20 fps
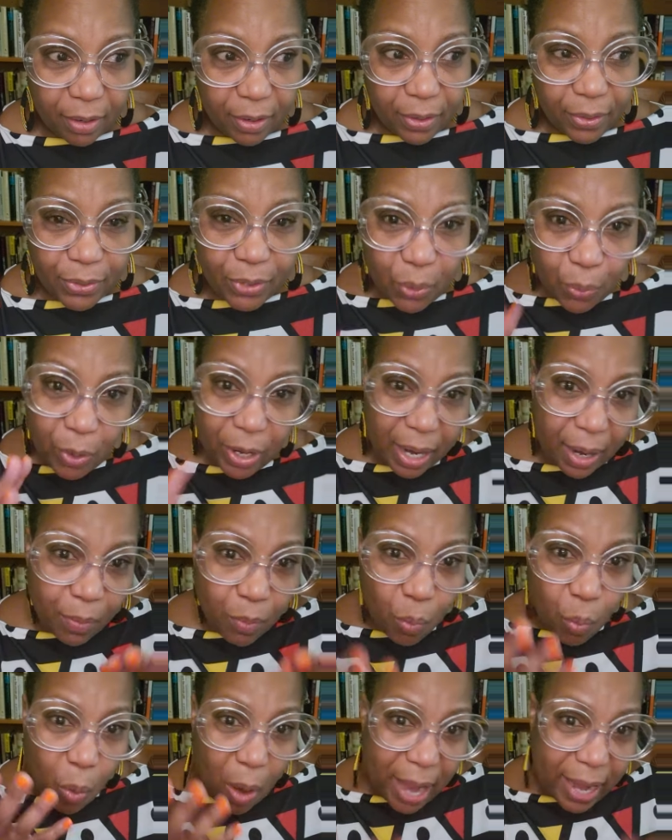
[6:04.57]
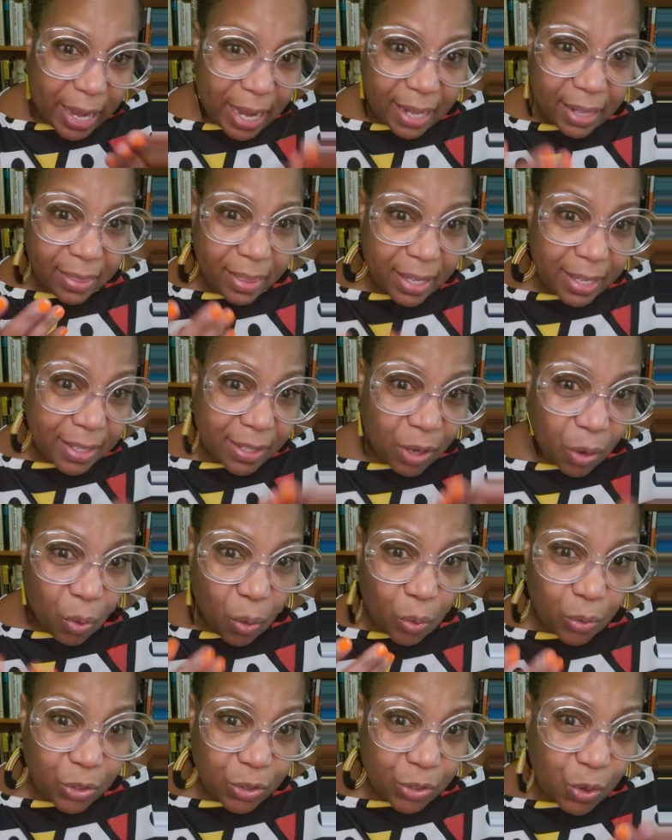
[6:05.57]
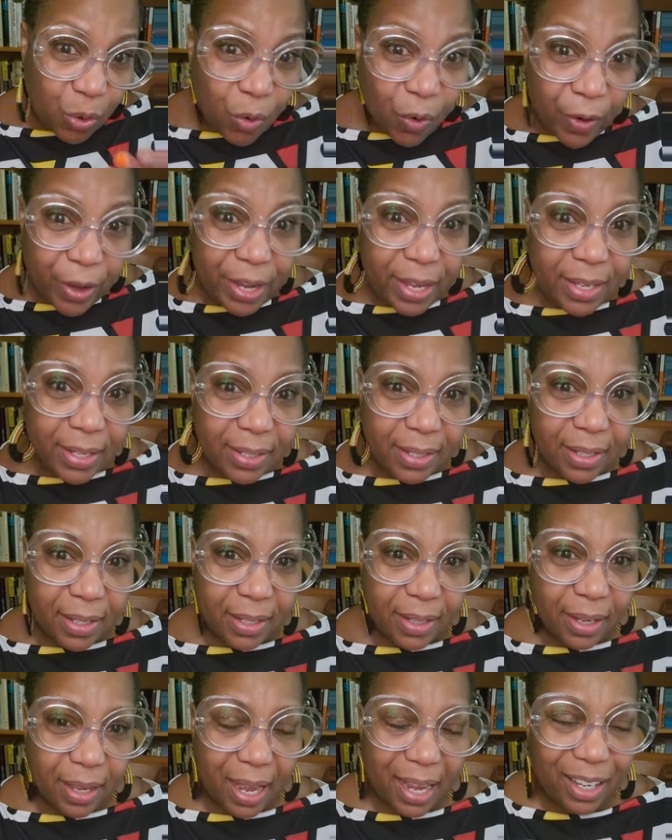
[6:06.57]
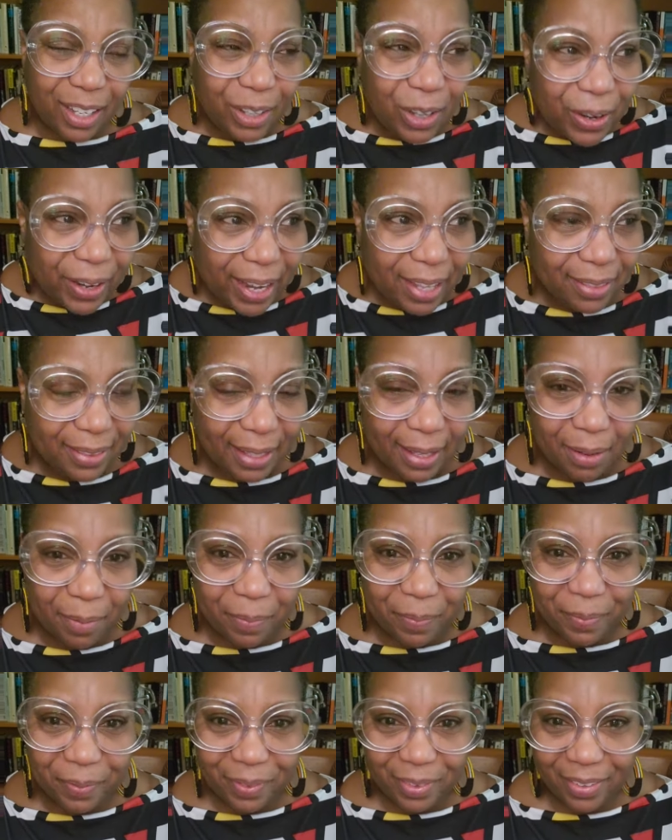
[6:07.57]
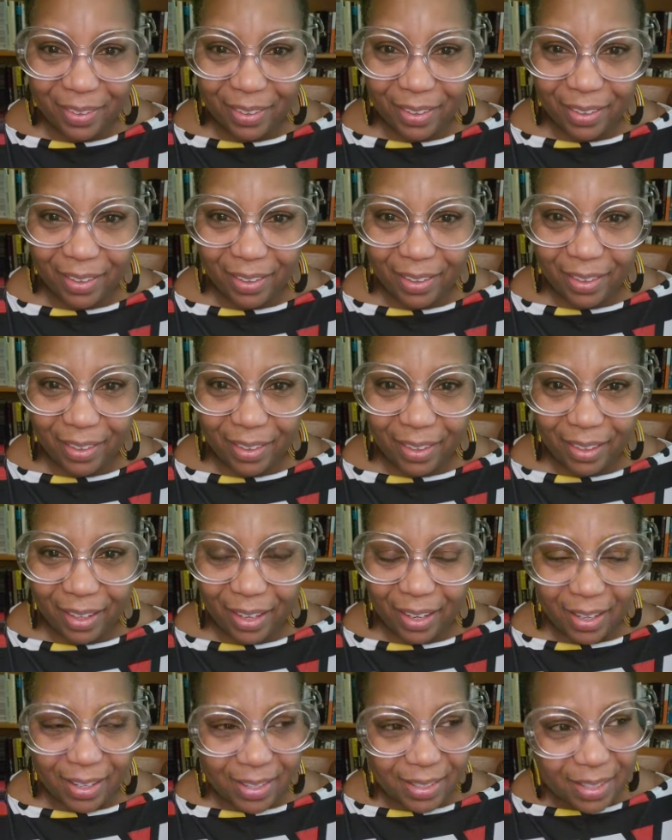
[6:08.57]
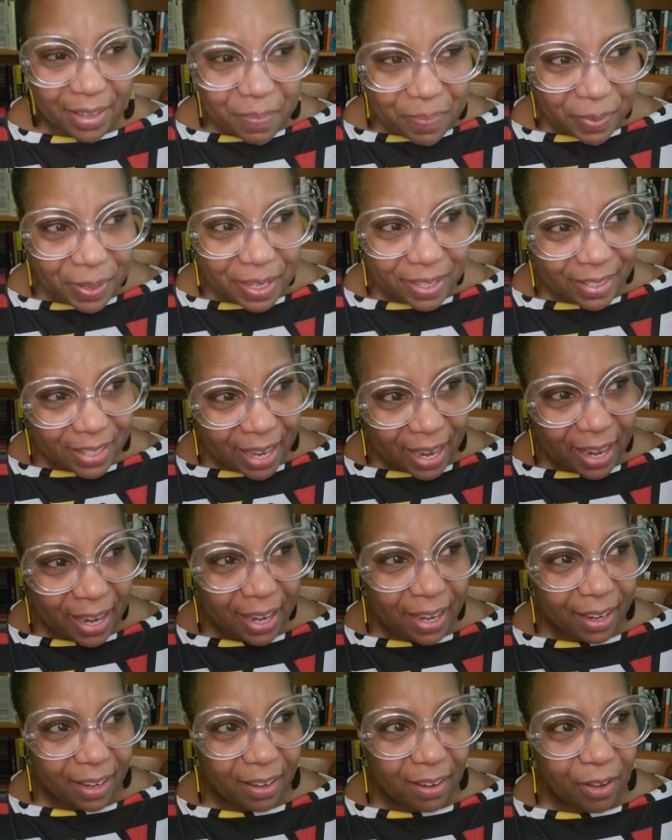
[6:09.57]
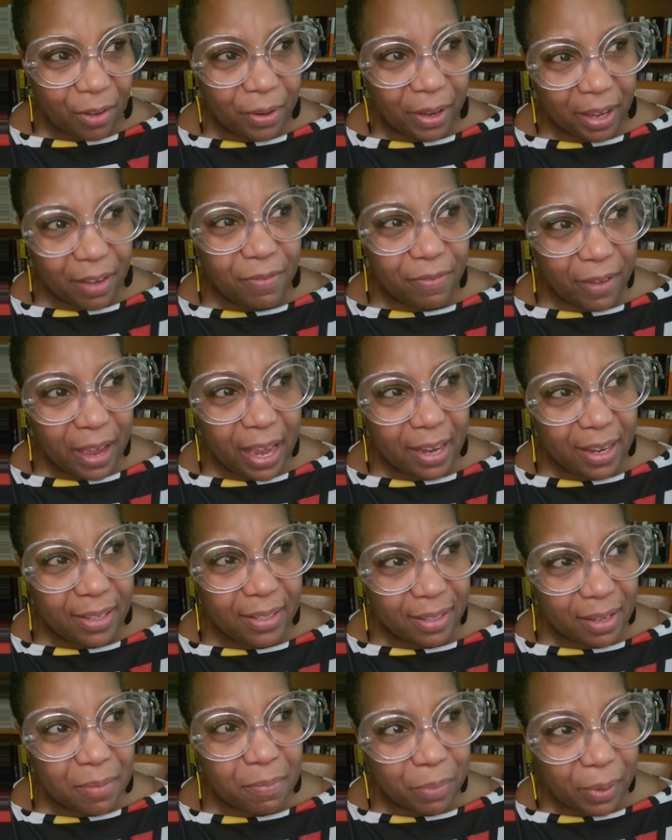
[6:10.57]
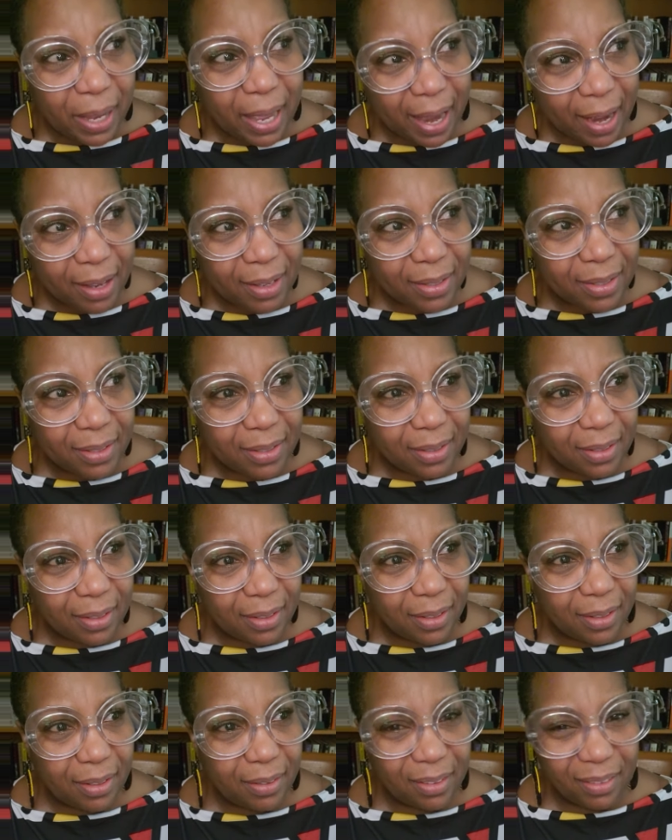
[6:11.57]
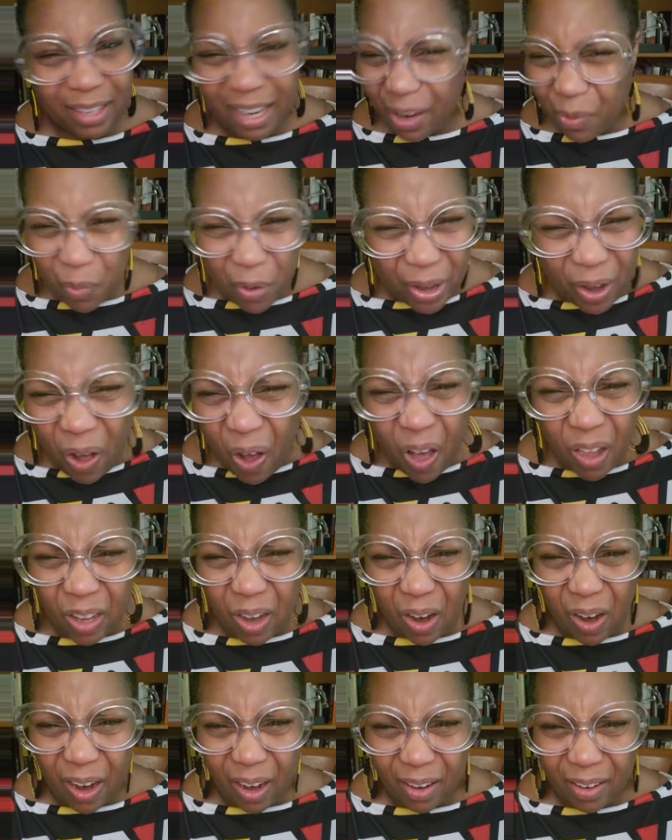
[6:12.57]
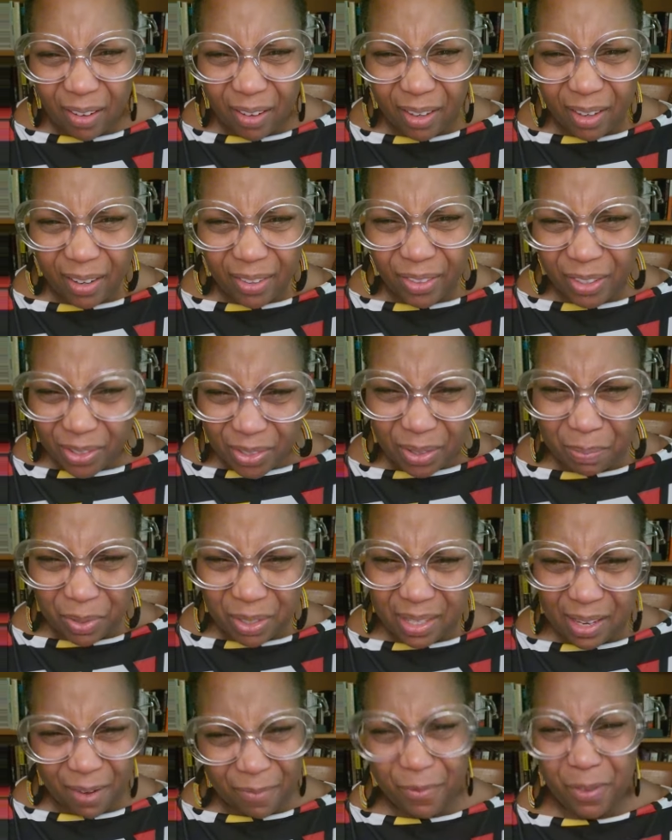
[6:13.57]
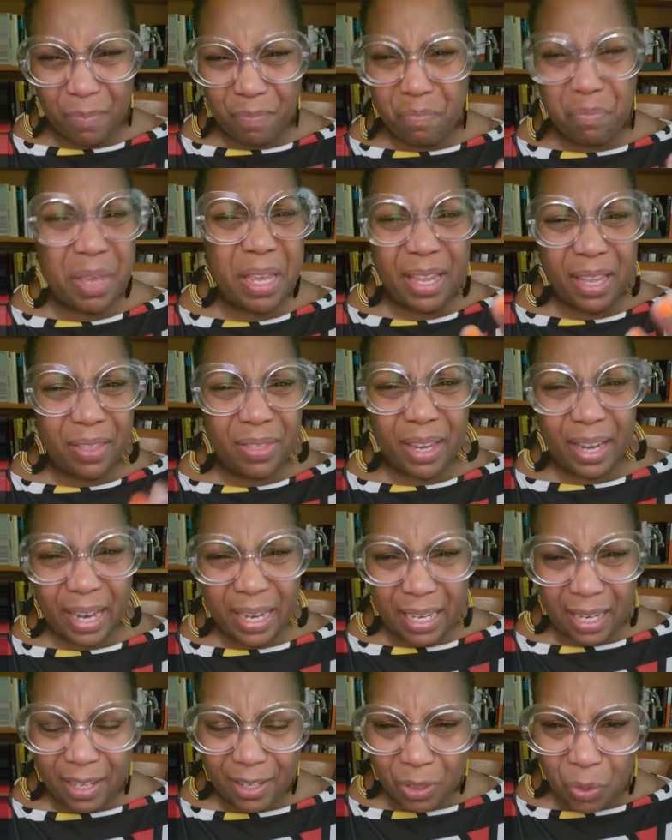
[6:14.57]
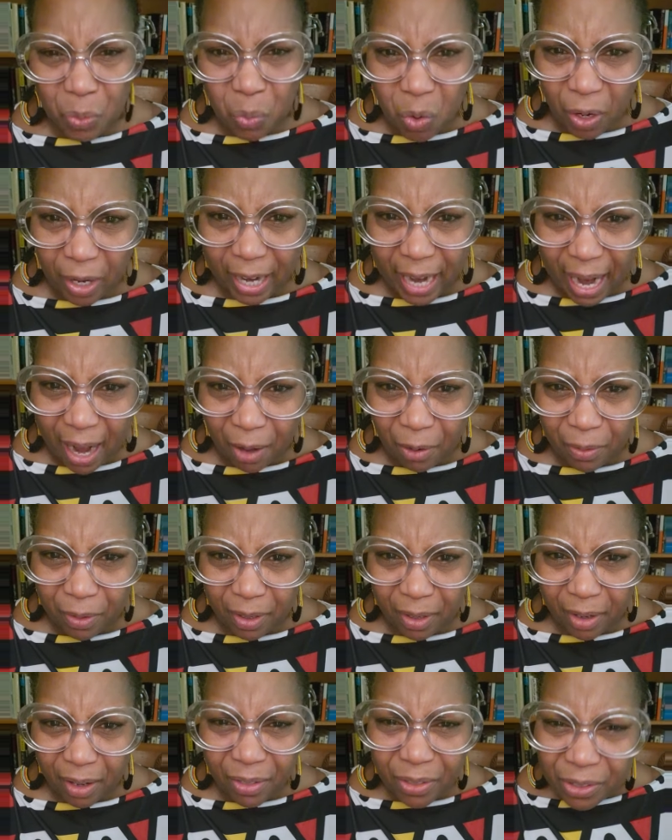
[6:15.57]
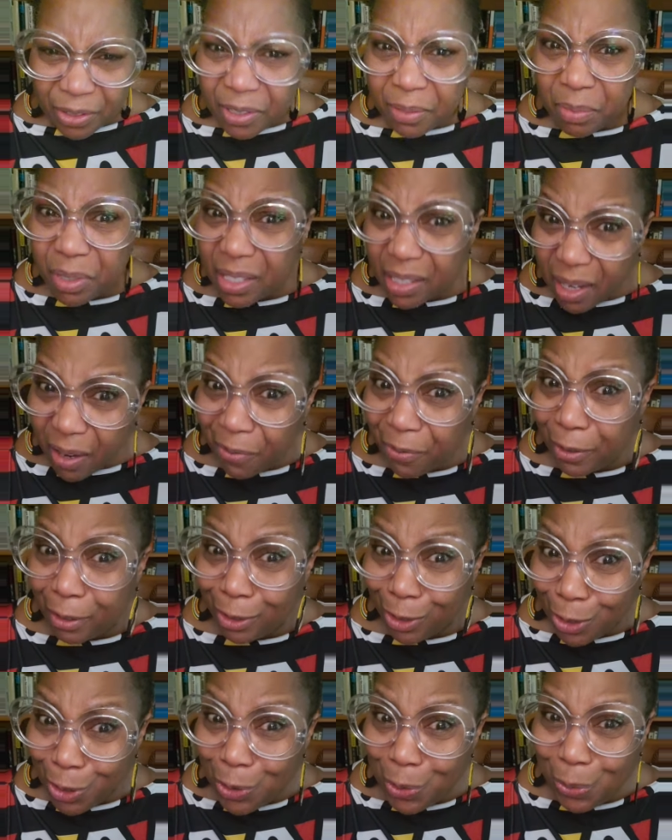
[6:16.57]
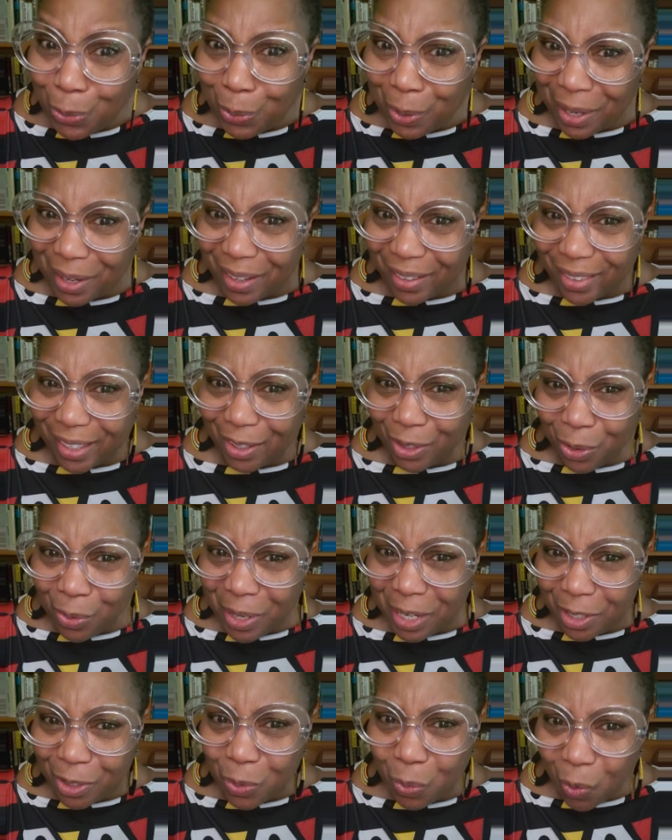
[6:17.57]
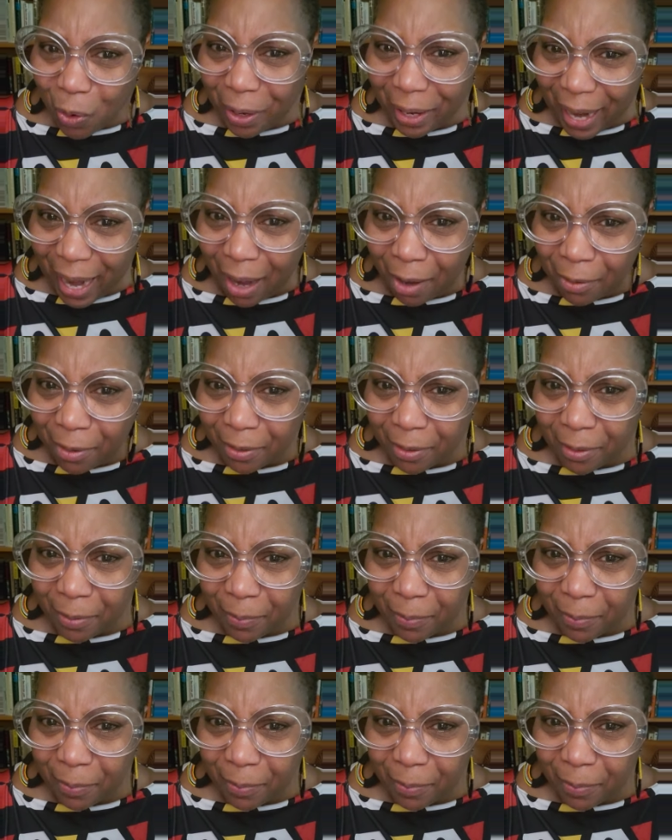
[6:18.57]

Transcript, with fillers: So when I'm weighing these whole stories, I look at them I simply say, okay, Fanny's complex. We all are. There's some stuff in me that I need to work out. There's some stuff in you that you need to work out.